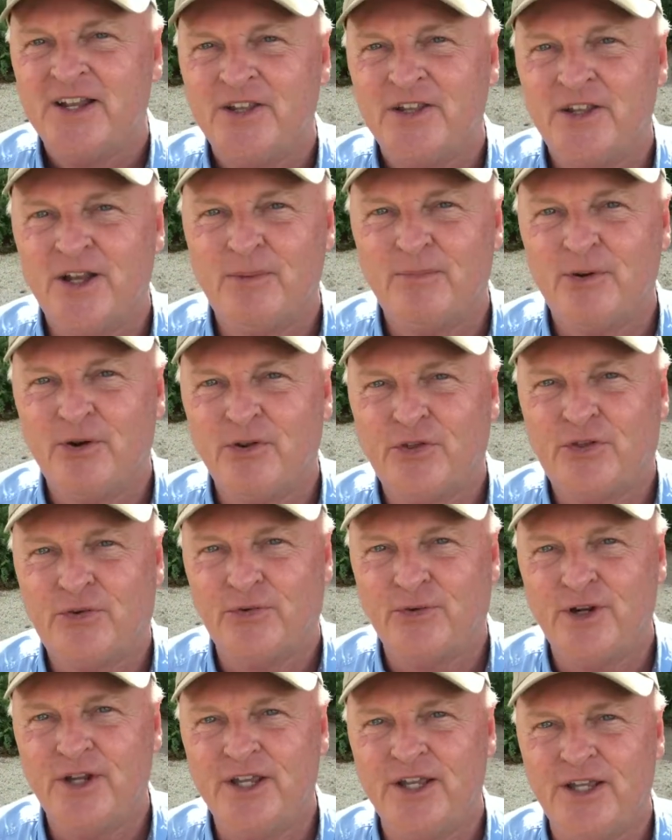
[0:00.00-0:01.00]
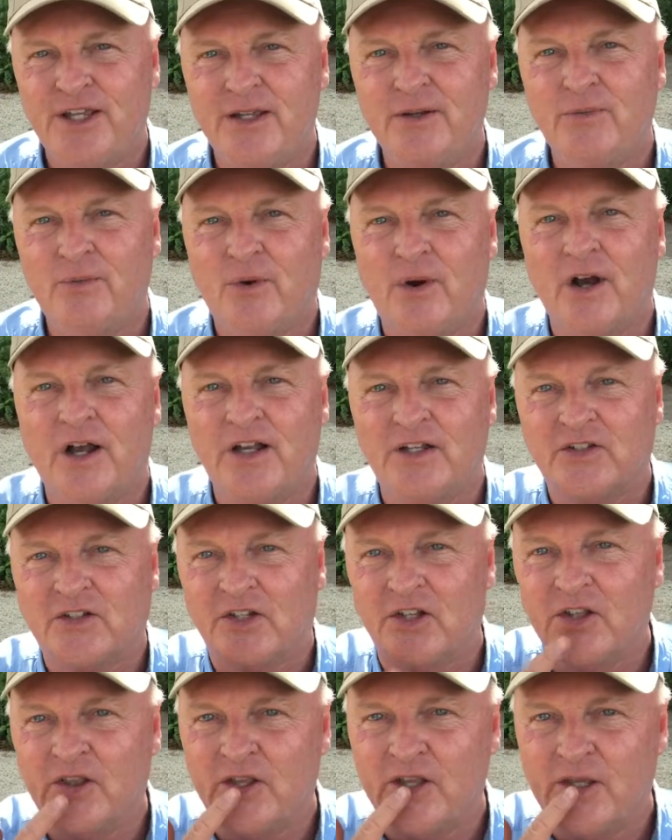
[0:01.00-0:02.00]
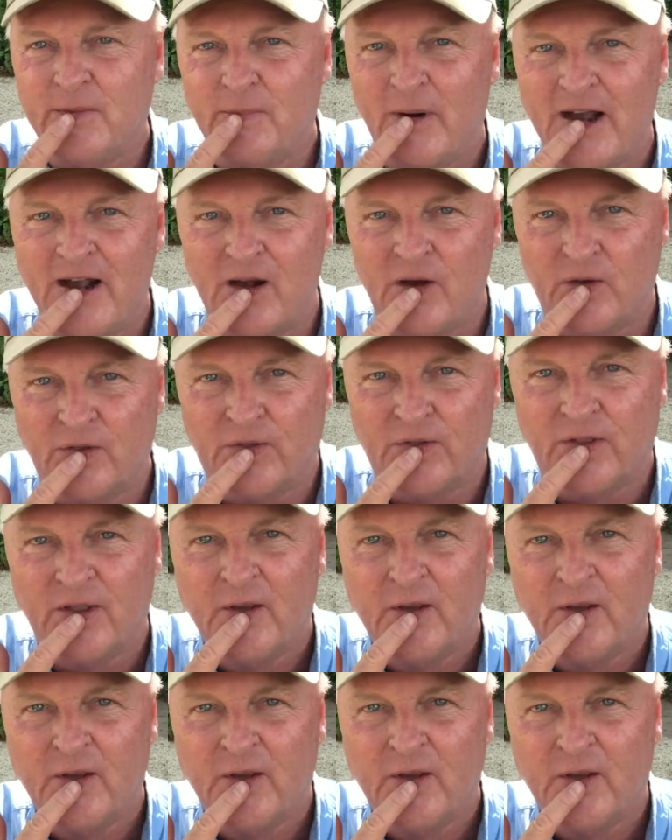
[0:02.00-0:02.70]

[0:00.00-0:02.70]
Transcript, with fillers: Number three was the mouth.